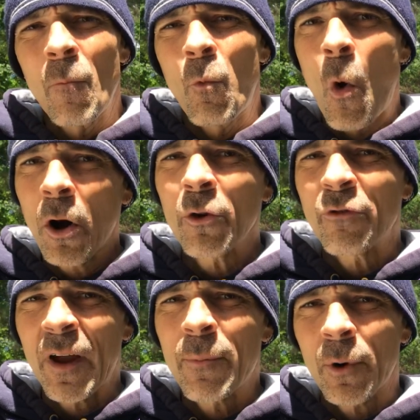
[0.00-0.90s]
water
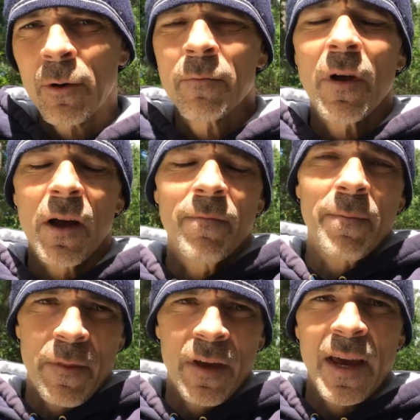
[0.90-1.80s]
vapor,
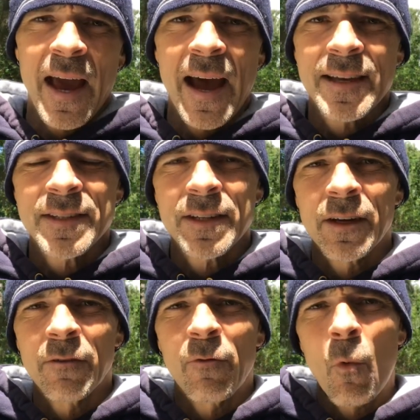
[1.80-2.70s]
the gas
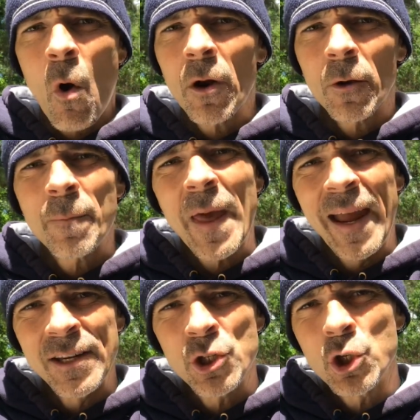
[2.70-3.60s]
of water,
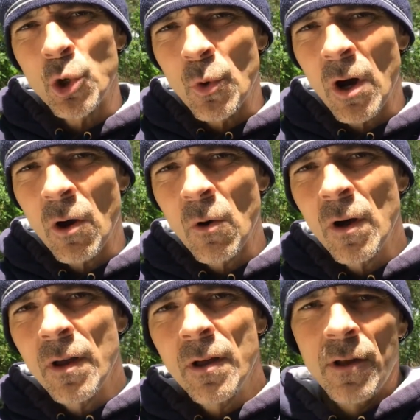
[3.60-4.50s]
H2O,
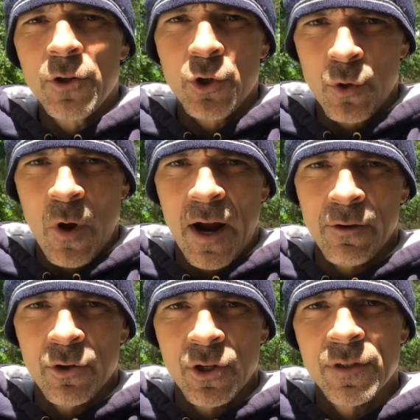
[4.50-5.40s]
2
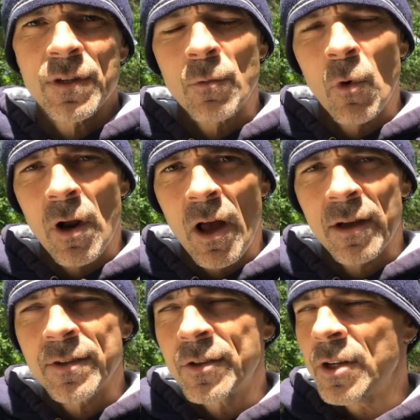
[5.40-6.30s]
hydrogens and 1
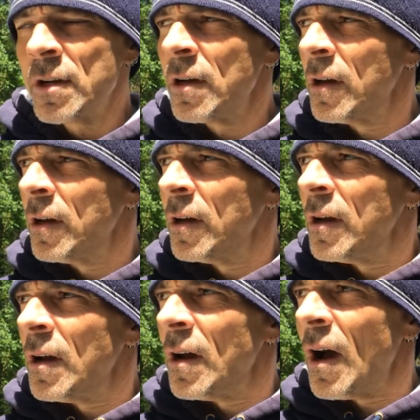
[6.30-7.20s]
oxygen,
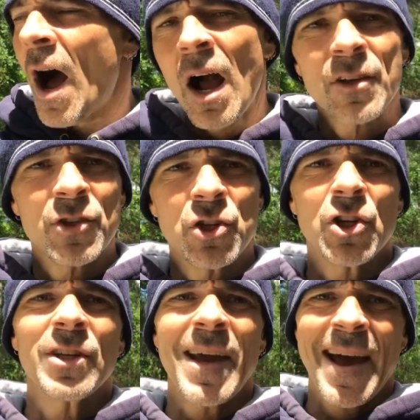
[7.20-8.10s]

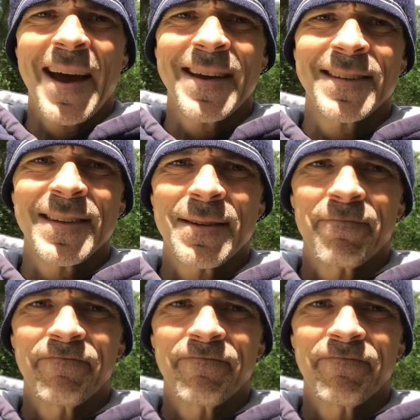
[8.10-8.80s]
oxygen gas,